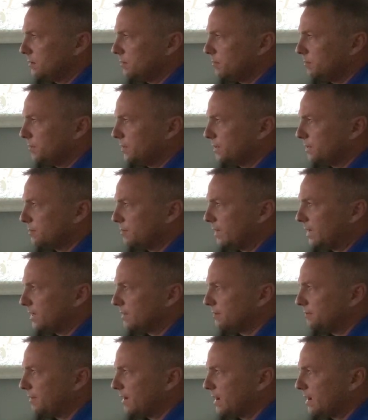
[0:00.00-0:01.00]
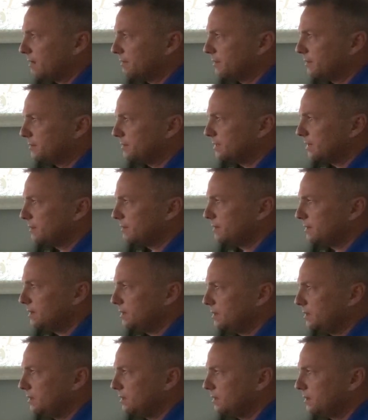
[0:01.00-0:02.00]
Plus or minus 5 of
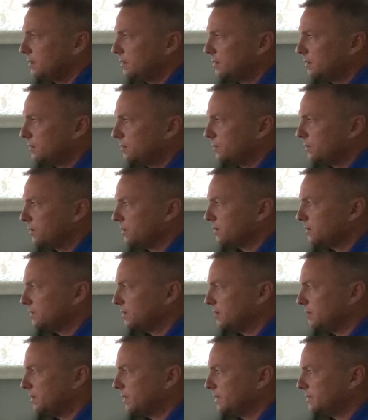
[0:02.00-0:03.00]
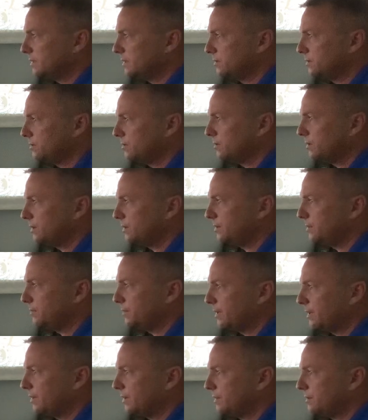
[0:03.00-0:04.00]
70. We'll call stabilized at 200. We
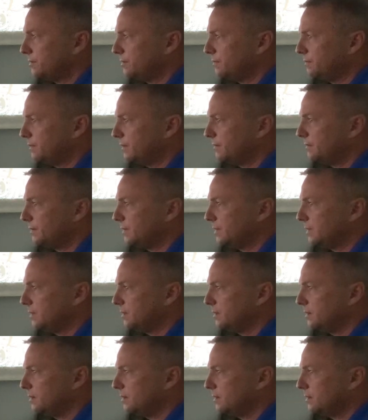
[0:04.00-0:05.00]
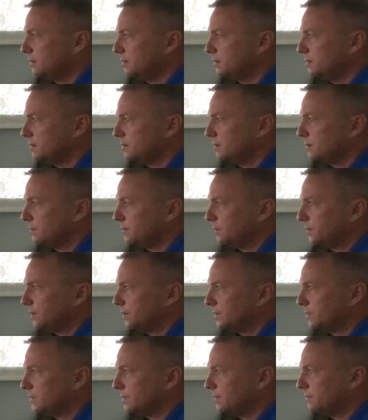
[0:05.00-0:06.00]
are at 250. We're
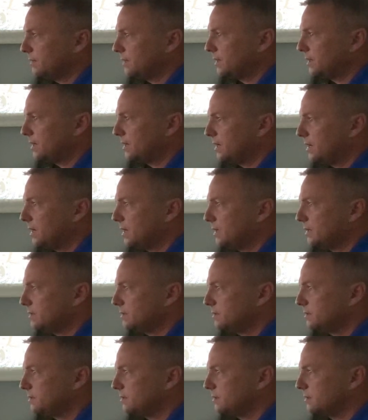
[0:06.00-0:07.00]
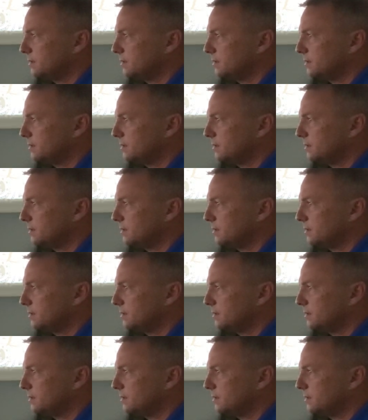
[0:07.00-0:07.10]
at 70 knots.